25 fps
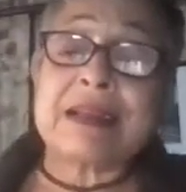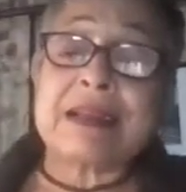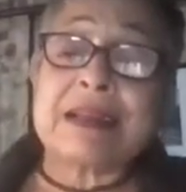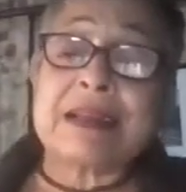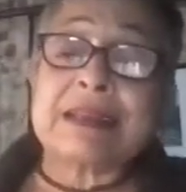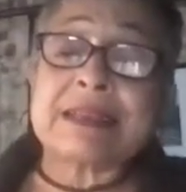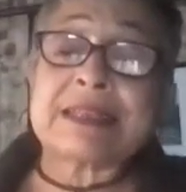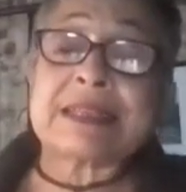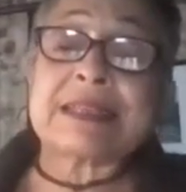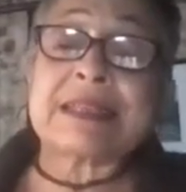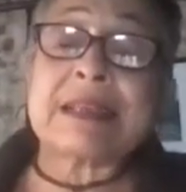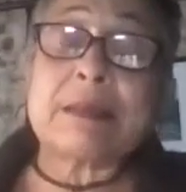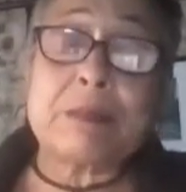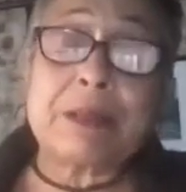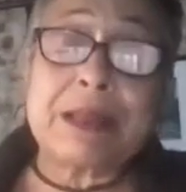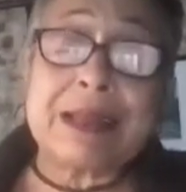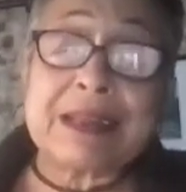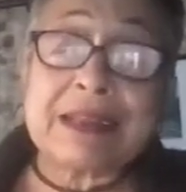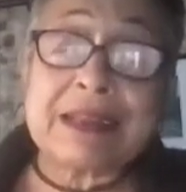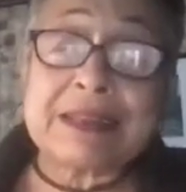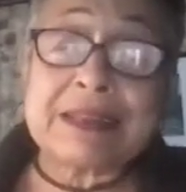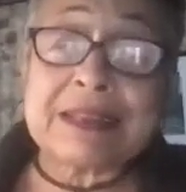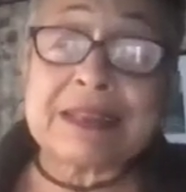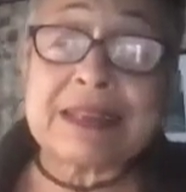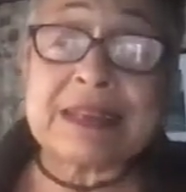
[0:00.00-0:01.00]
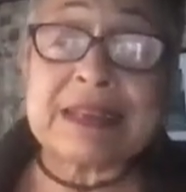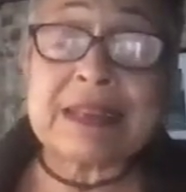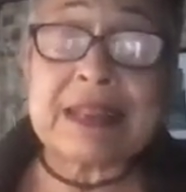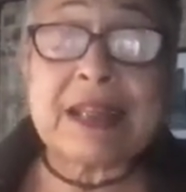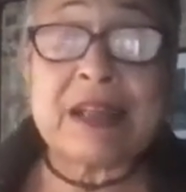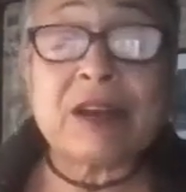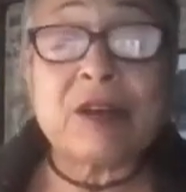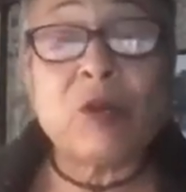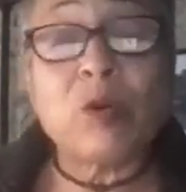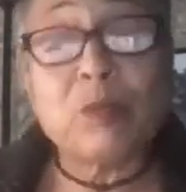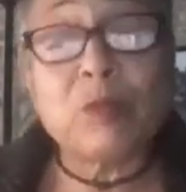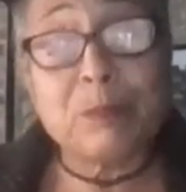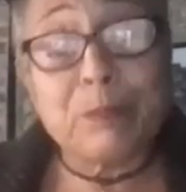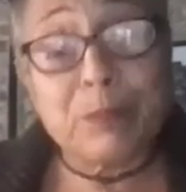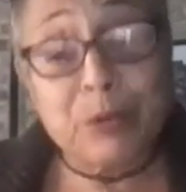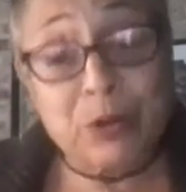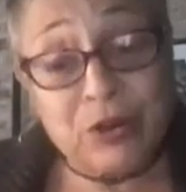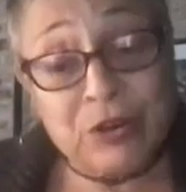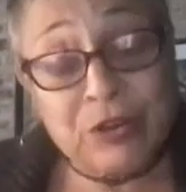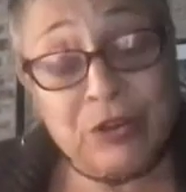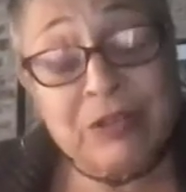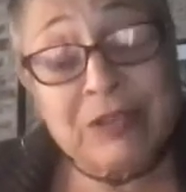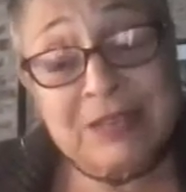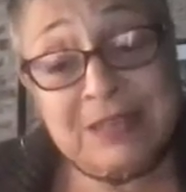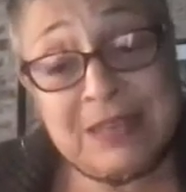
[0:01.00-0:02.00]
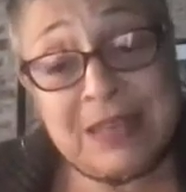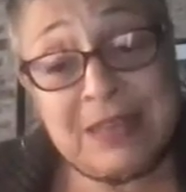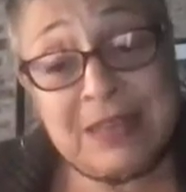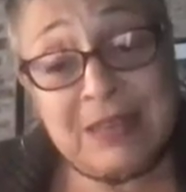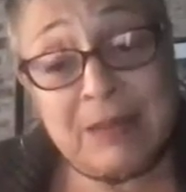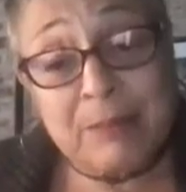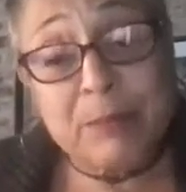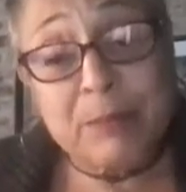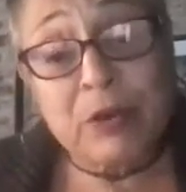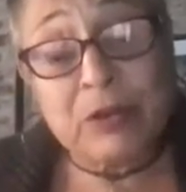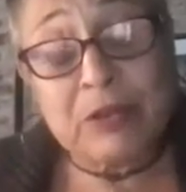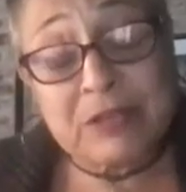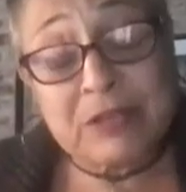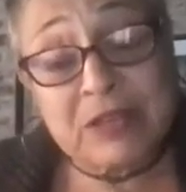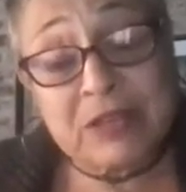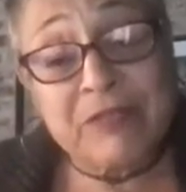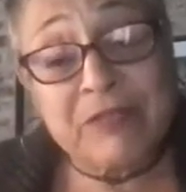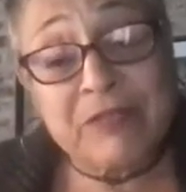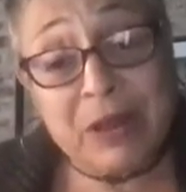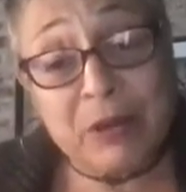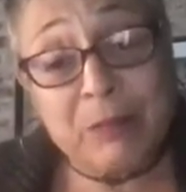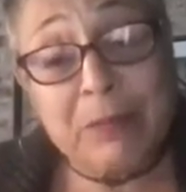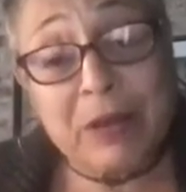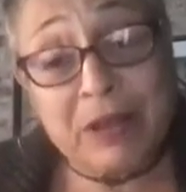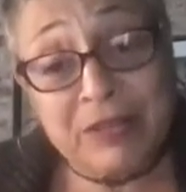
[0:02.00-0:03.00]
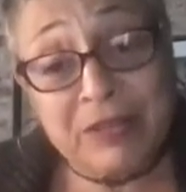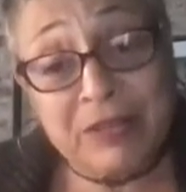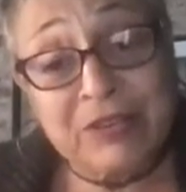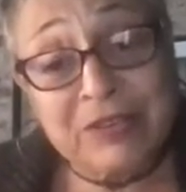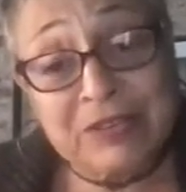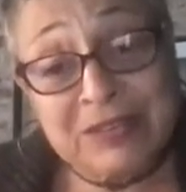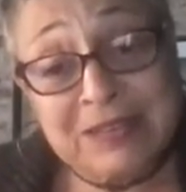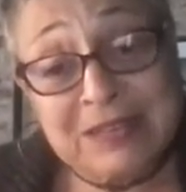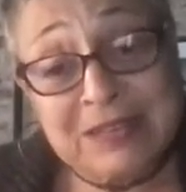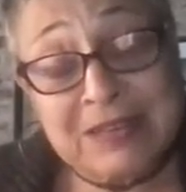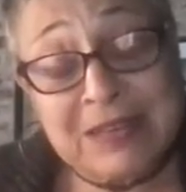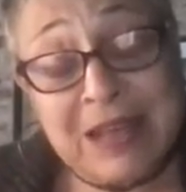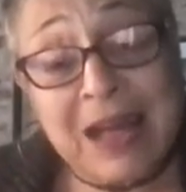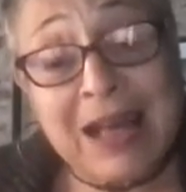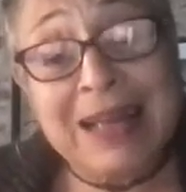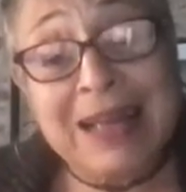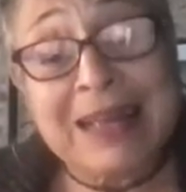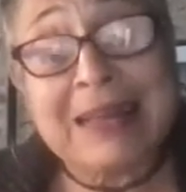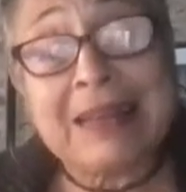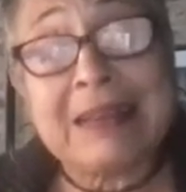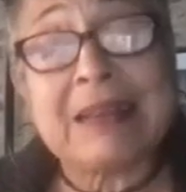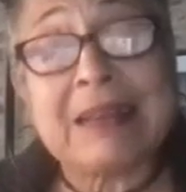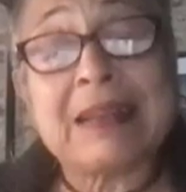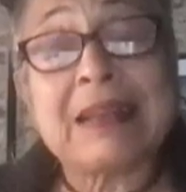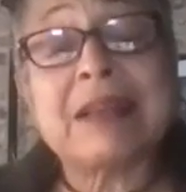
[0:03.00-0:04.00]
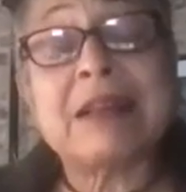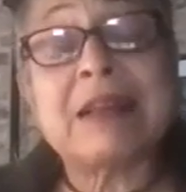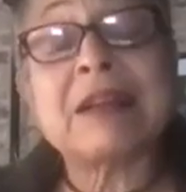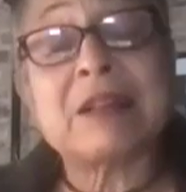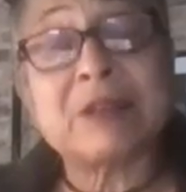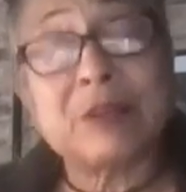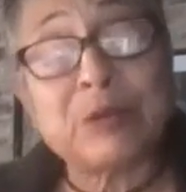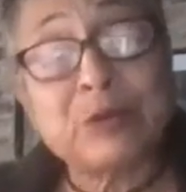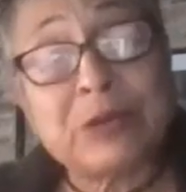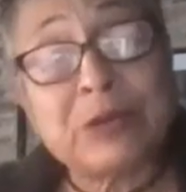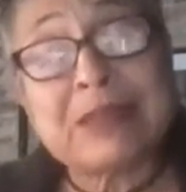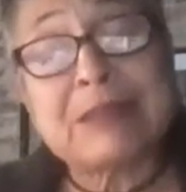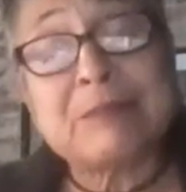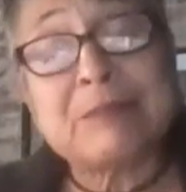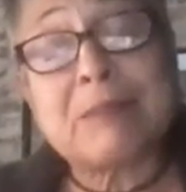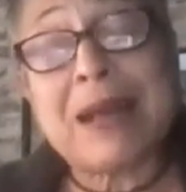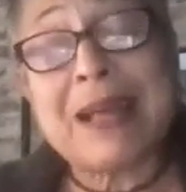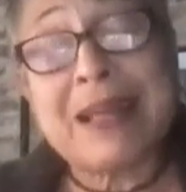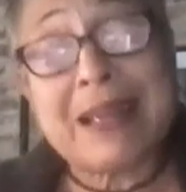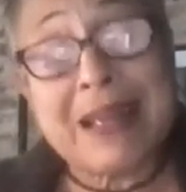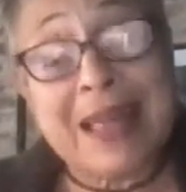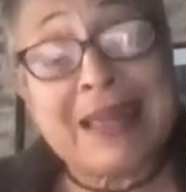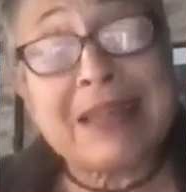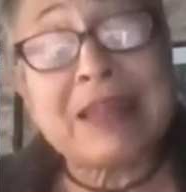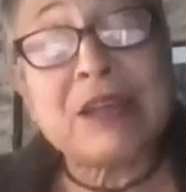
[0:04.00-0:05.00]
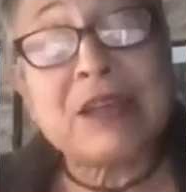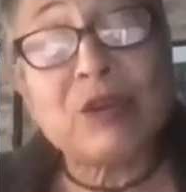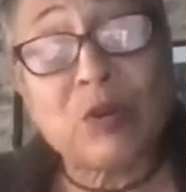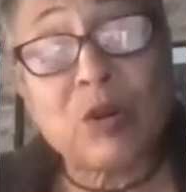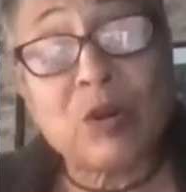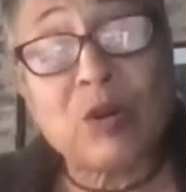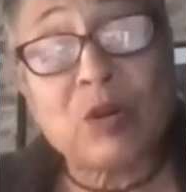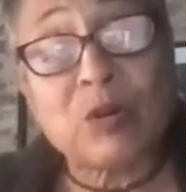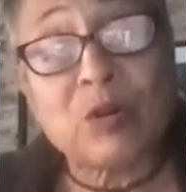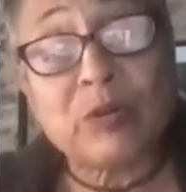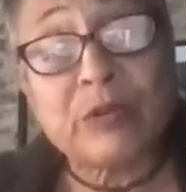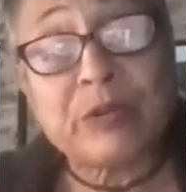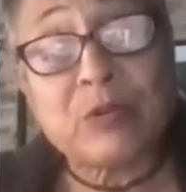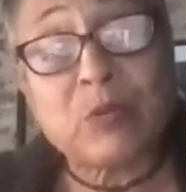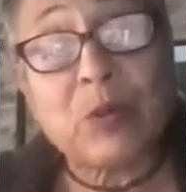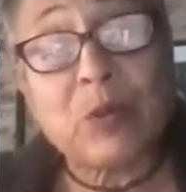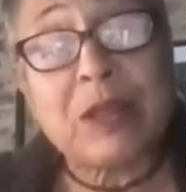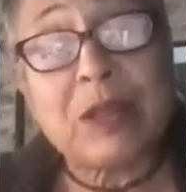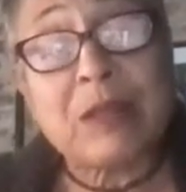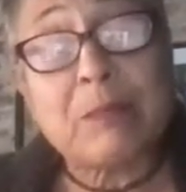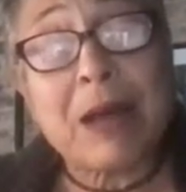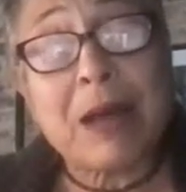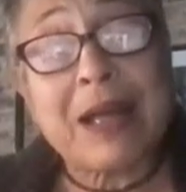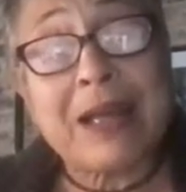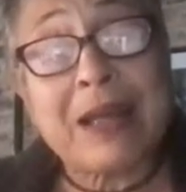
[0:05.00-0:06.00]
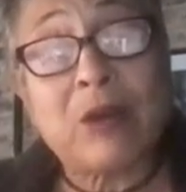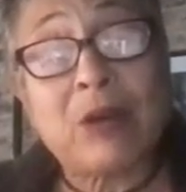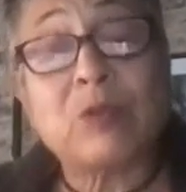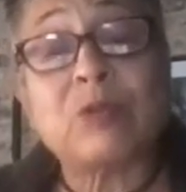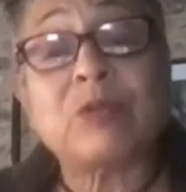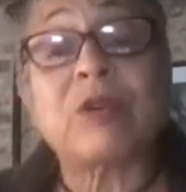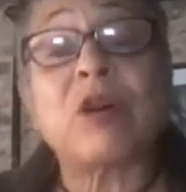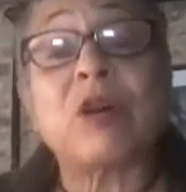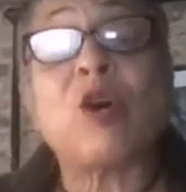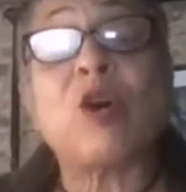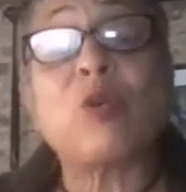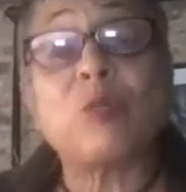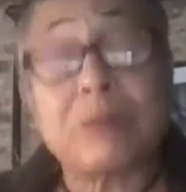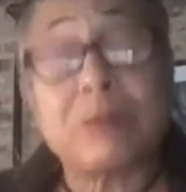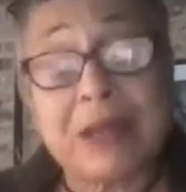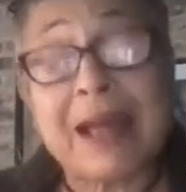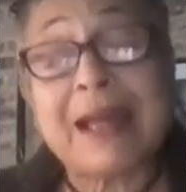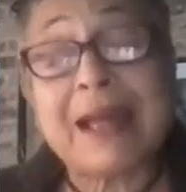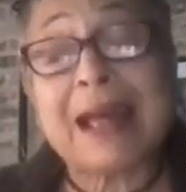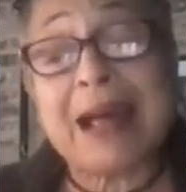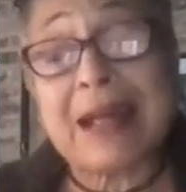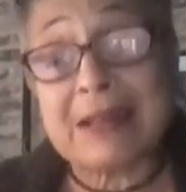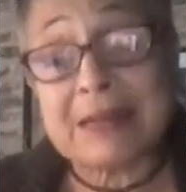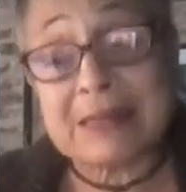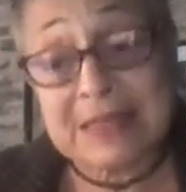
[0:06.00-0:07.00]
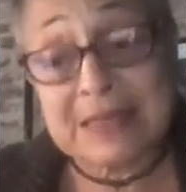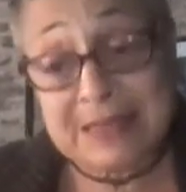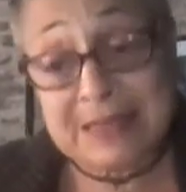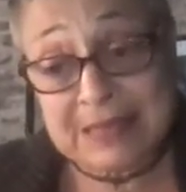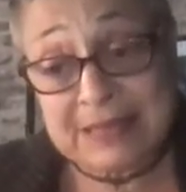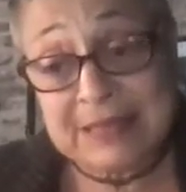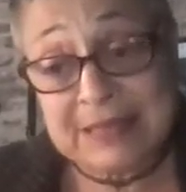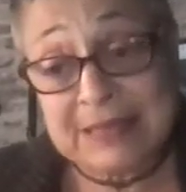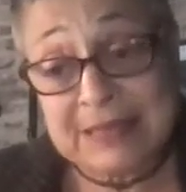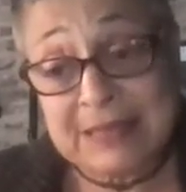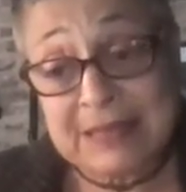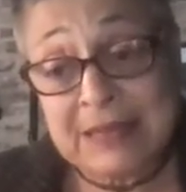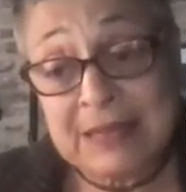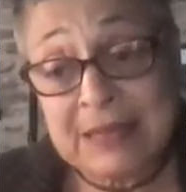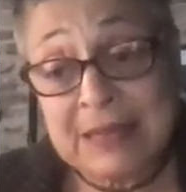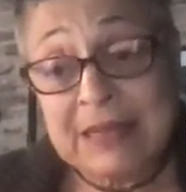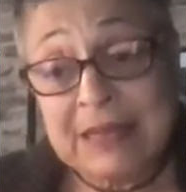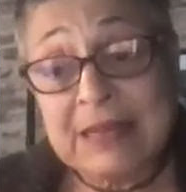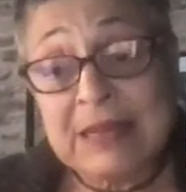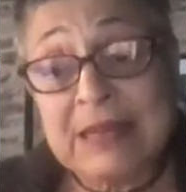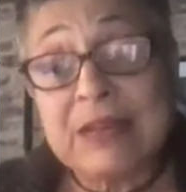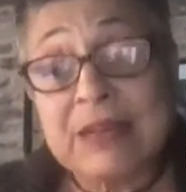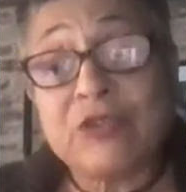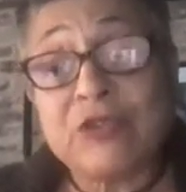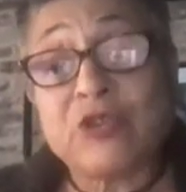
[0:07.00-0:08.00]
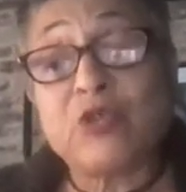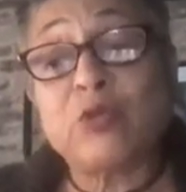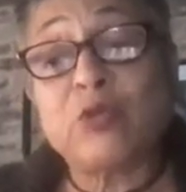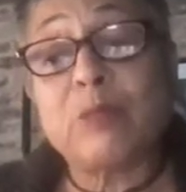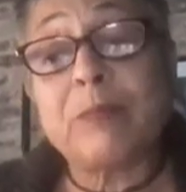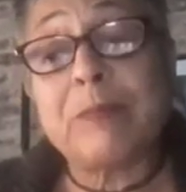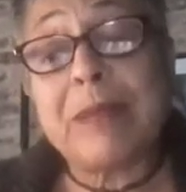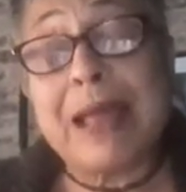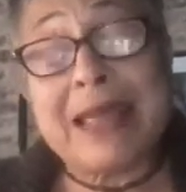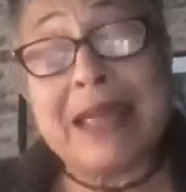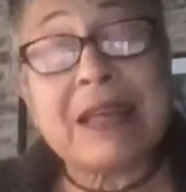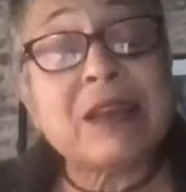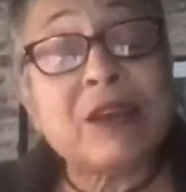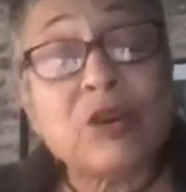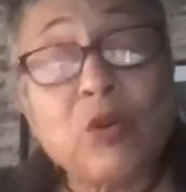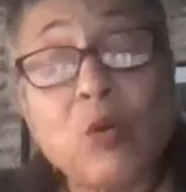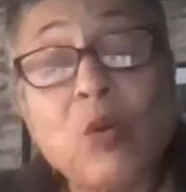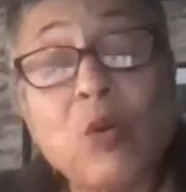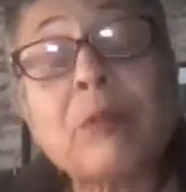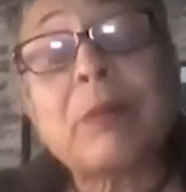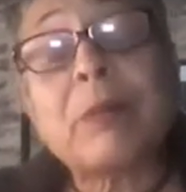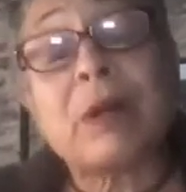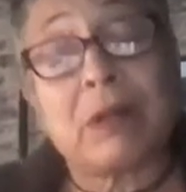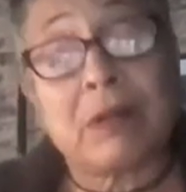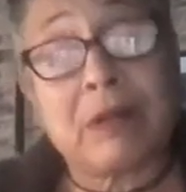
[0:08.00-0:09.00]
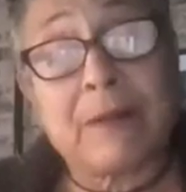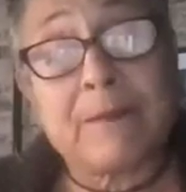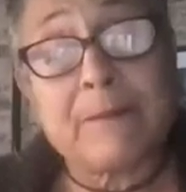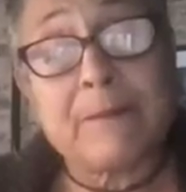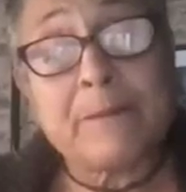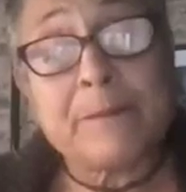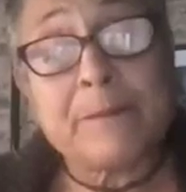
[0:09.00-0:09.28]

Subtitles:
siblings at their own births, at the births of their mothers, I included my 8-year-old with my own home dialysis to make it normal